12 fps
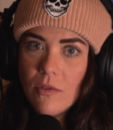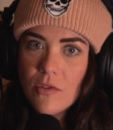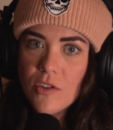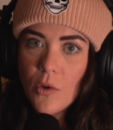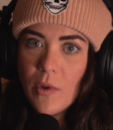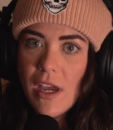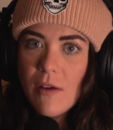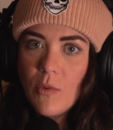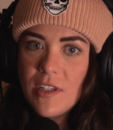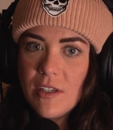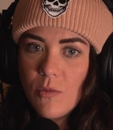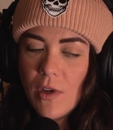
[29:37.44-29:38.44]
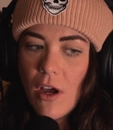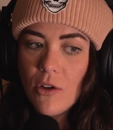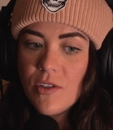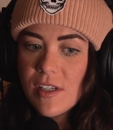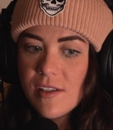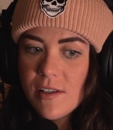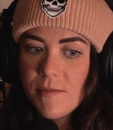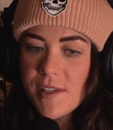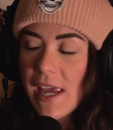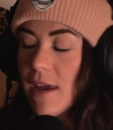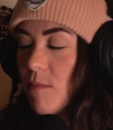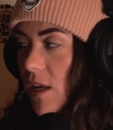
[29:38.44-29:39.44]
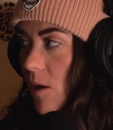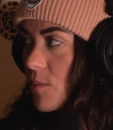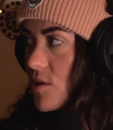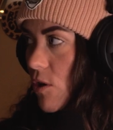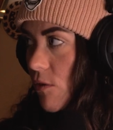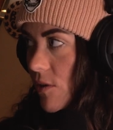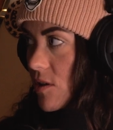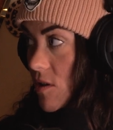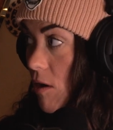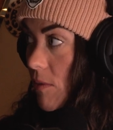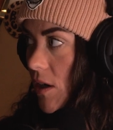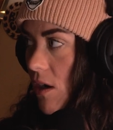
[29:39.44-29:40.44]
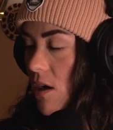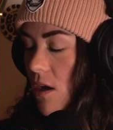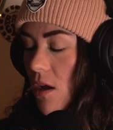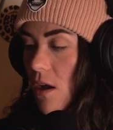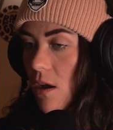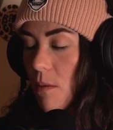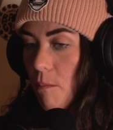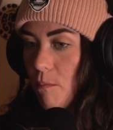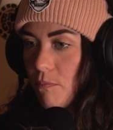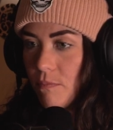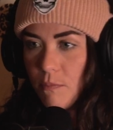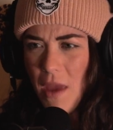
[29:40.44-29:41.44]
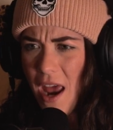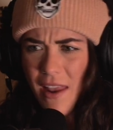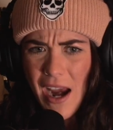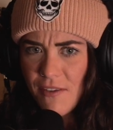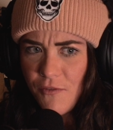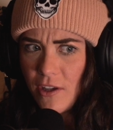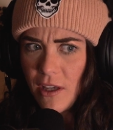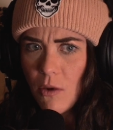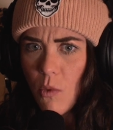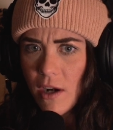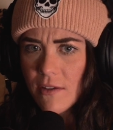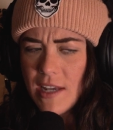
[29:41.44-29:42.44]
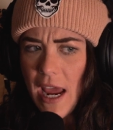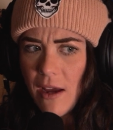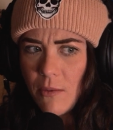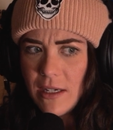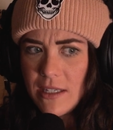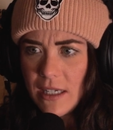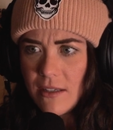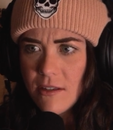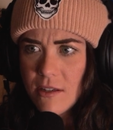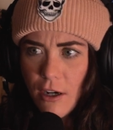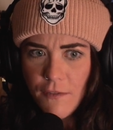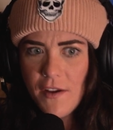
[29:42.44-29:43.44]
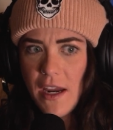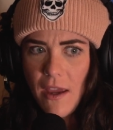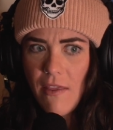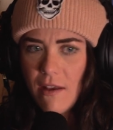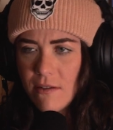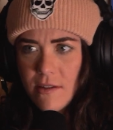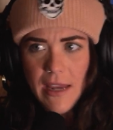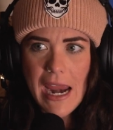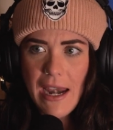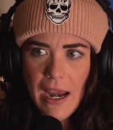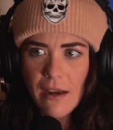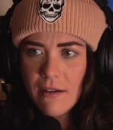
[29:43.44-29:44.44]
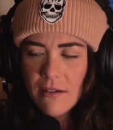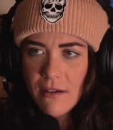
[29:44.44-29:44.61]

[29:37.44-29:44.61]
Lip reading: so we hosted some skate meetups over the summer, and I feel like one day we did surfing and then skating.